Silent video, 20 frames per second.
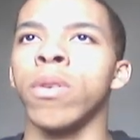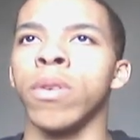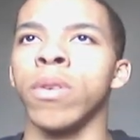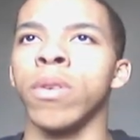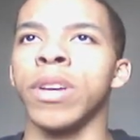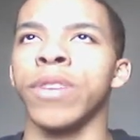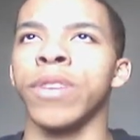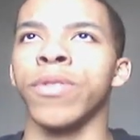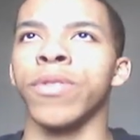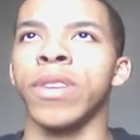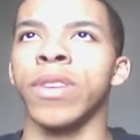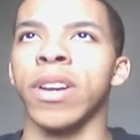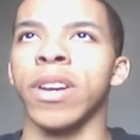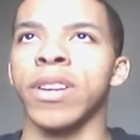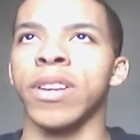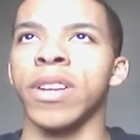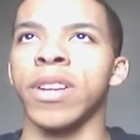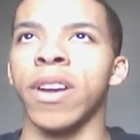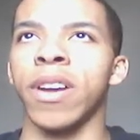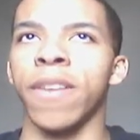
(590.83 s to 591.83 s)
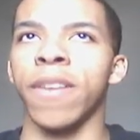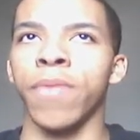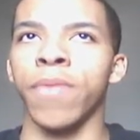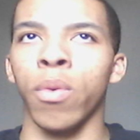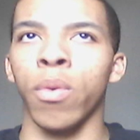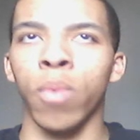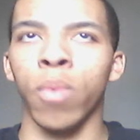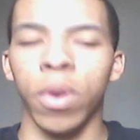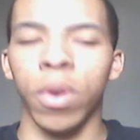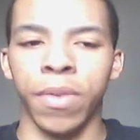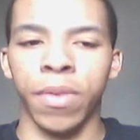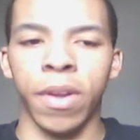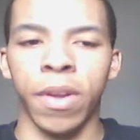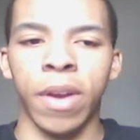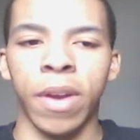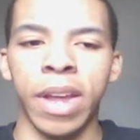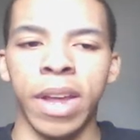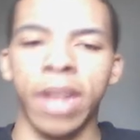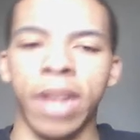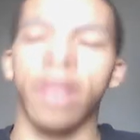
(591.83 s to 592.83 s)
introduction of the world
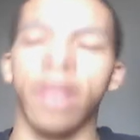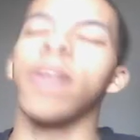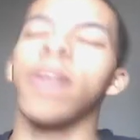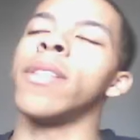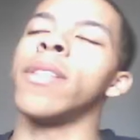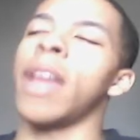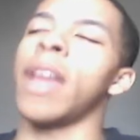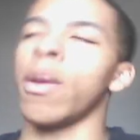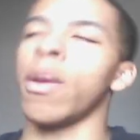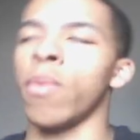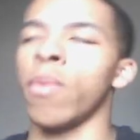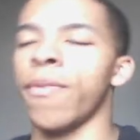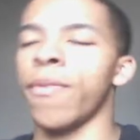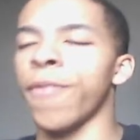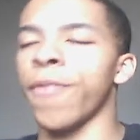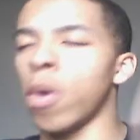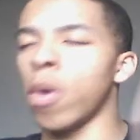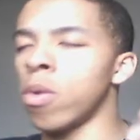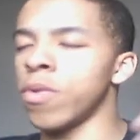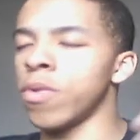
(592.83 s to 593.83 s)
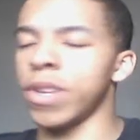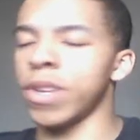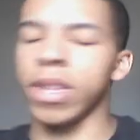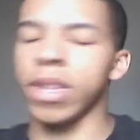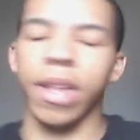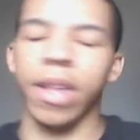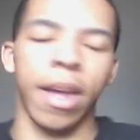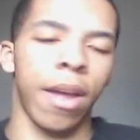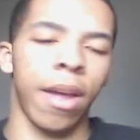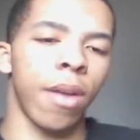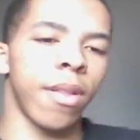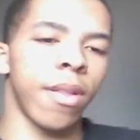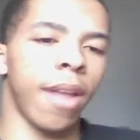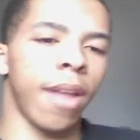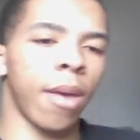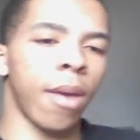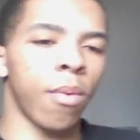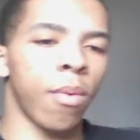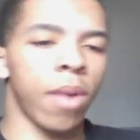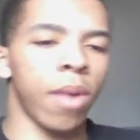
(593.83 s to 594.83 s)
they're in, like with Frozen, like
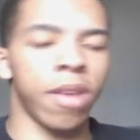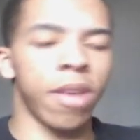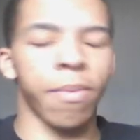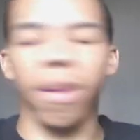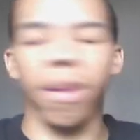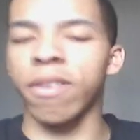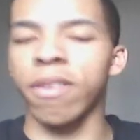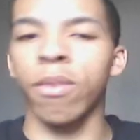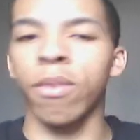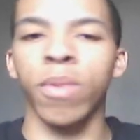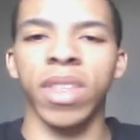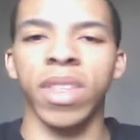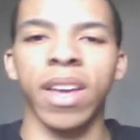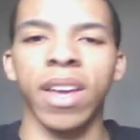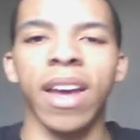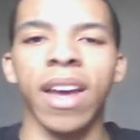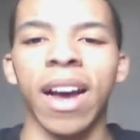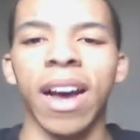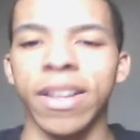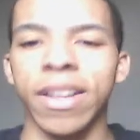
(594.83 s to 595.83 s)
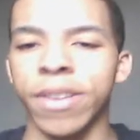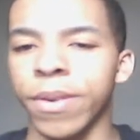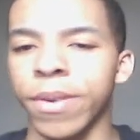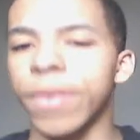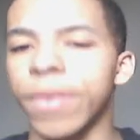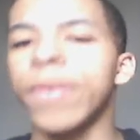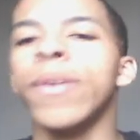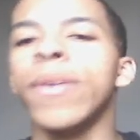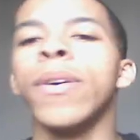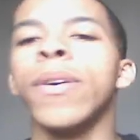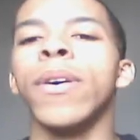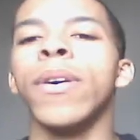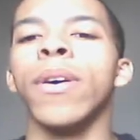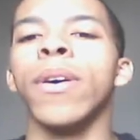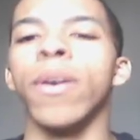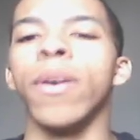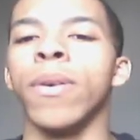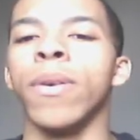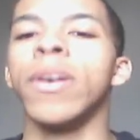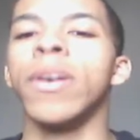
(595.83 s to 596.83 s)
especially with Encanto.
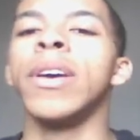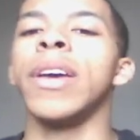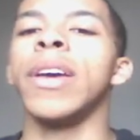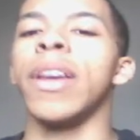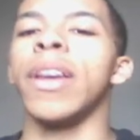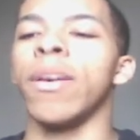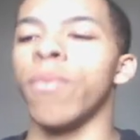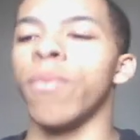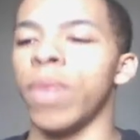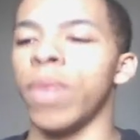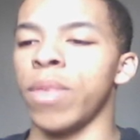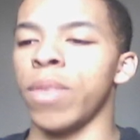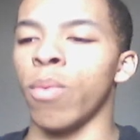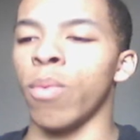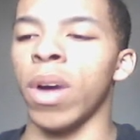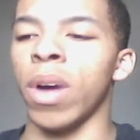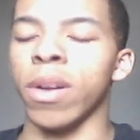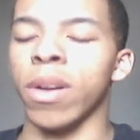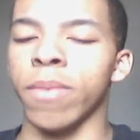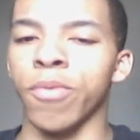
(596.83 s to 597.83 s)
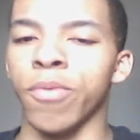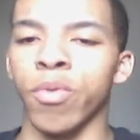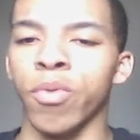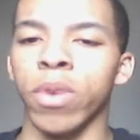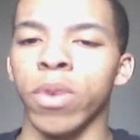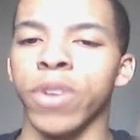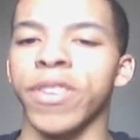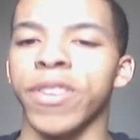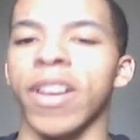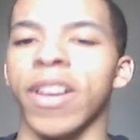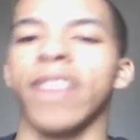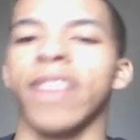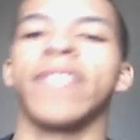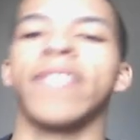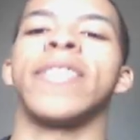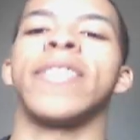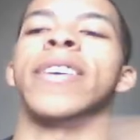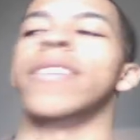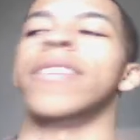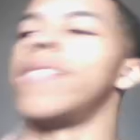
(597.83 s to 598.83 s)
Oh, with Welcome to
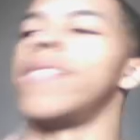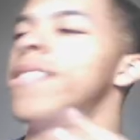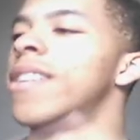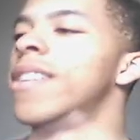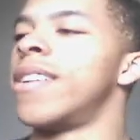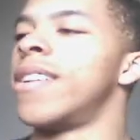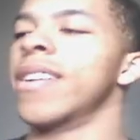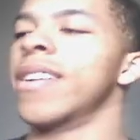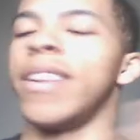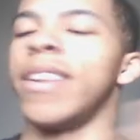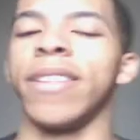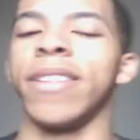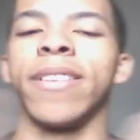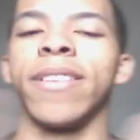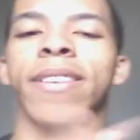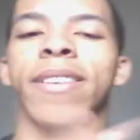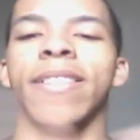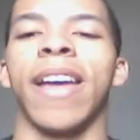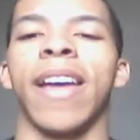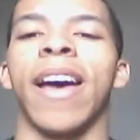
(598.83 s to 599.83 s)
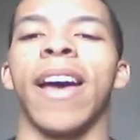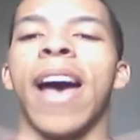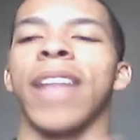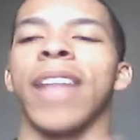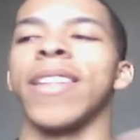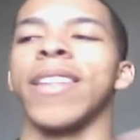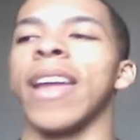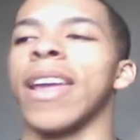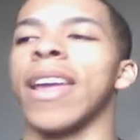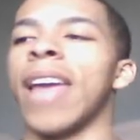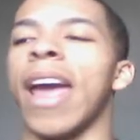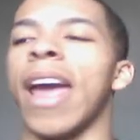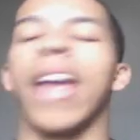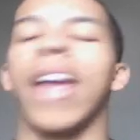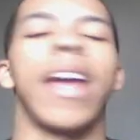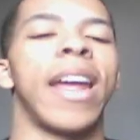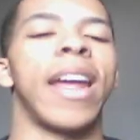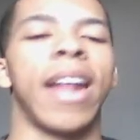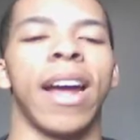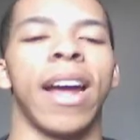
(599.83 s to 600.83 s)
Rosas. It does that out the
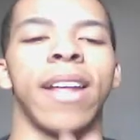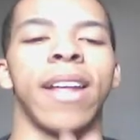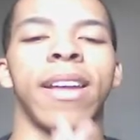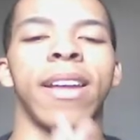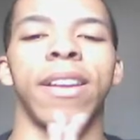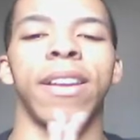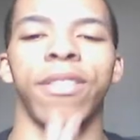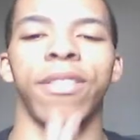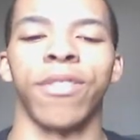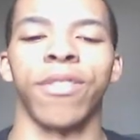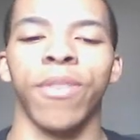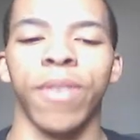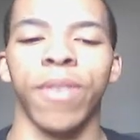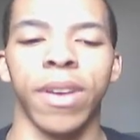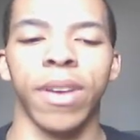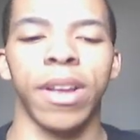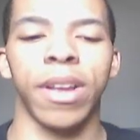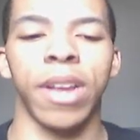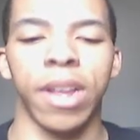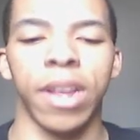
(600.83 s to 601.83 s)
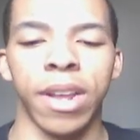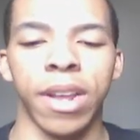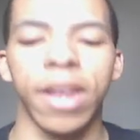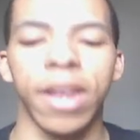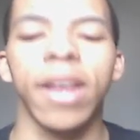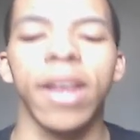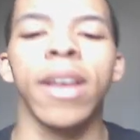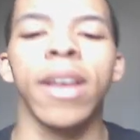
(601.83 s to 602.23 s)
gate, and I enjoy it.